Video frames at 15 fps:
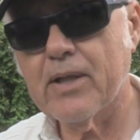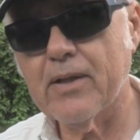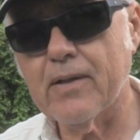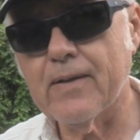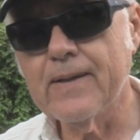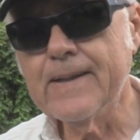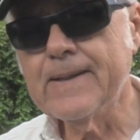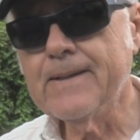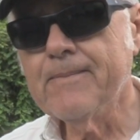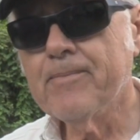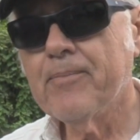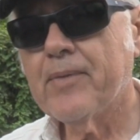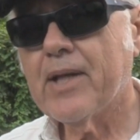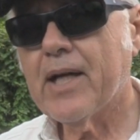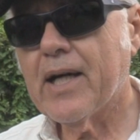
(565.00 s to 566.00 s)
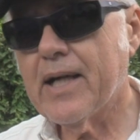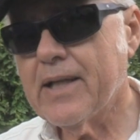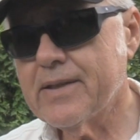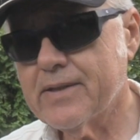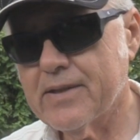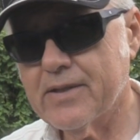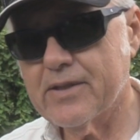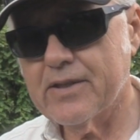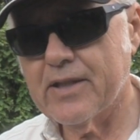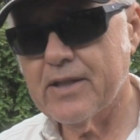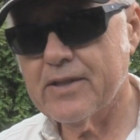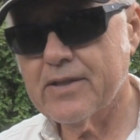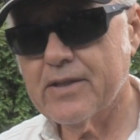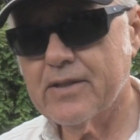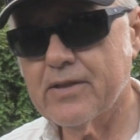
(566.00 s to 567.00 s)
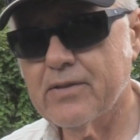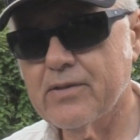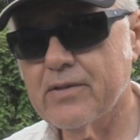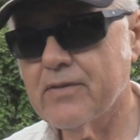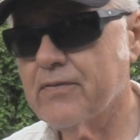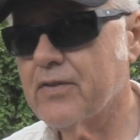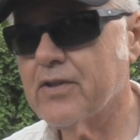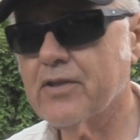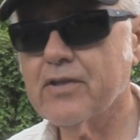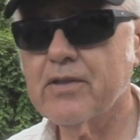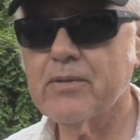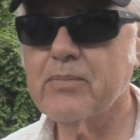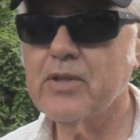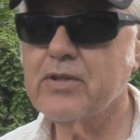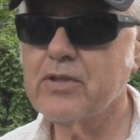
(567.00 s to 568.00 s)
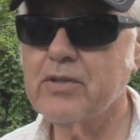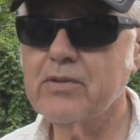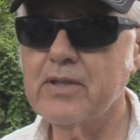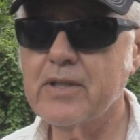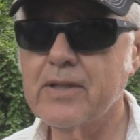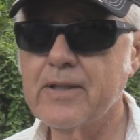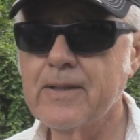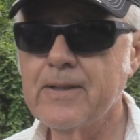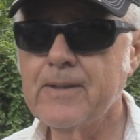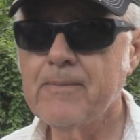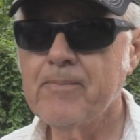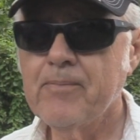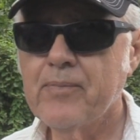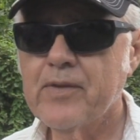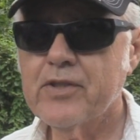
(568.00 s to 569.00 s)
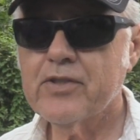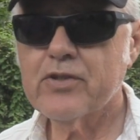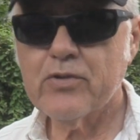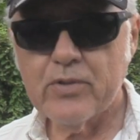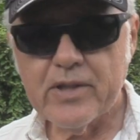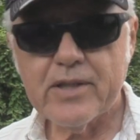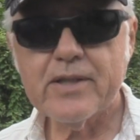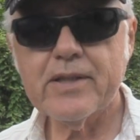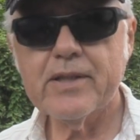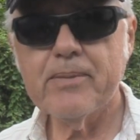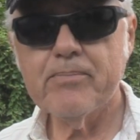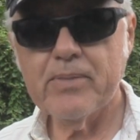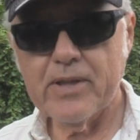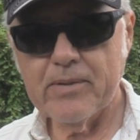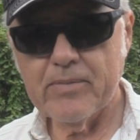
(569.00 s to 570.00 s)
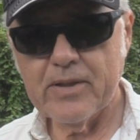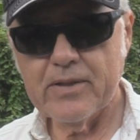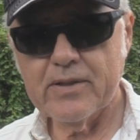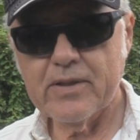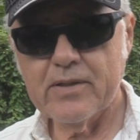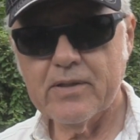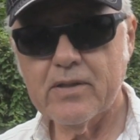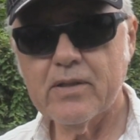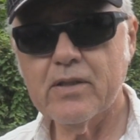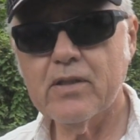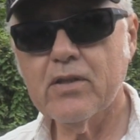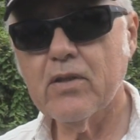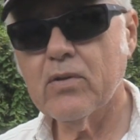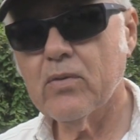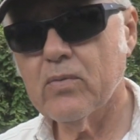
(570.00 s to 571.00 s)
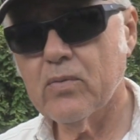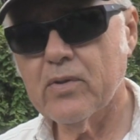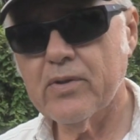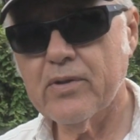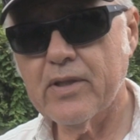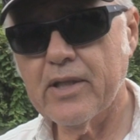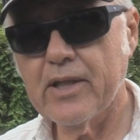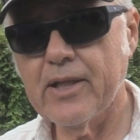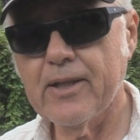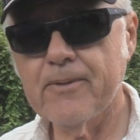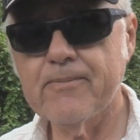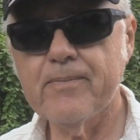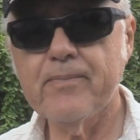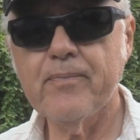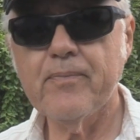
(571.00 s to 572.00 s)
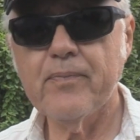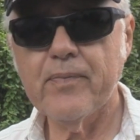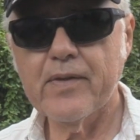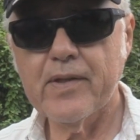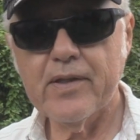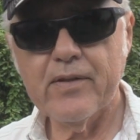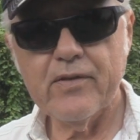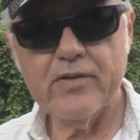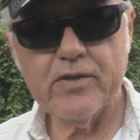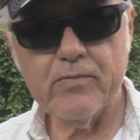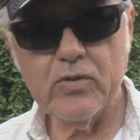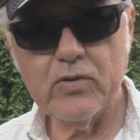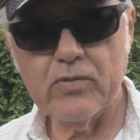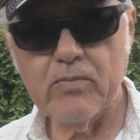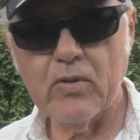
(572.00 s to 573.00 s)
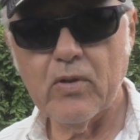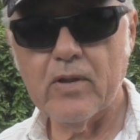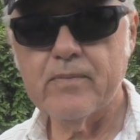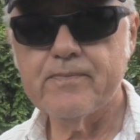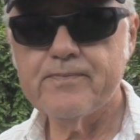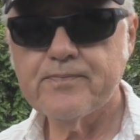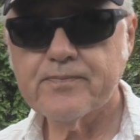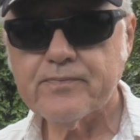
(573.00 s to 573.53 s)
barrel. I suggest to, if you're going to be shooting strictly BBs, go with a smoothbore,